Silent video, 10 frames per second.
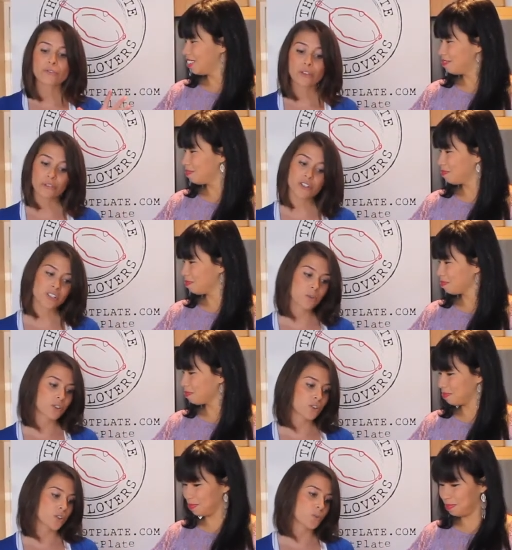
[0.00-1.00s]
Speaker 1: The first thing
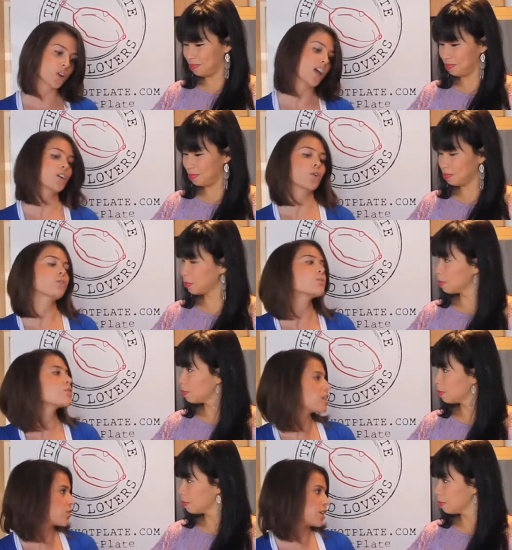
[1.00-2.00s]
we'll do is we'll kind of go
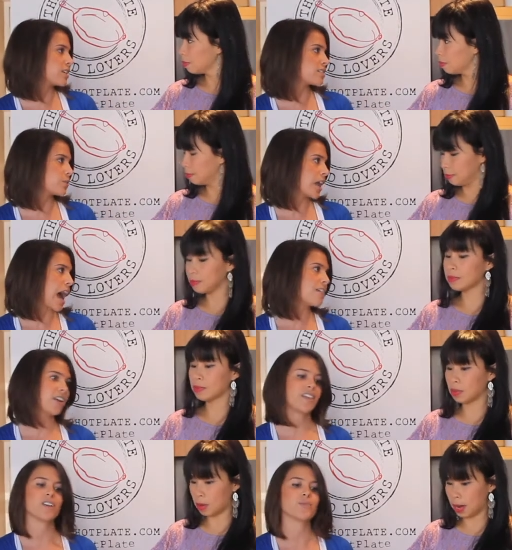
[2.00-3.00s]
through the ingredients that we have,
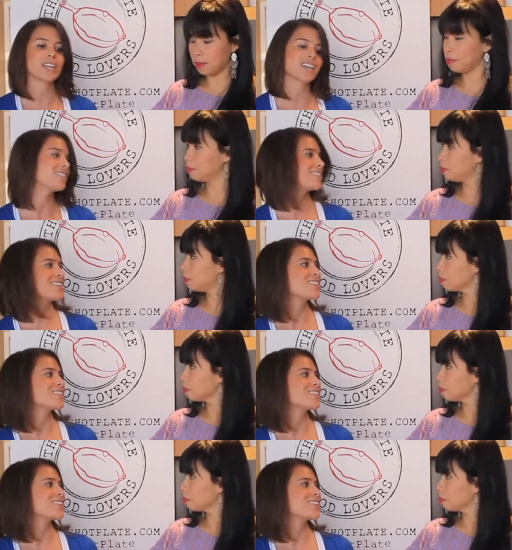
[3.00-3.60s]
and then we can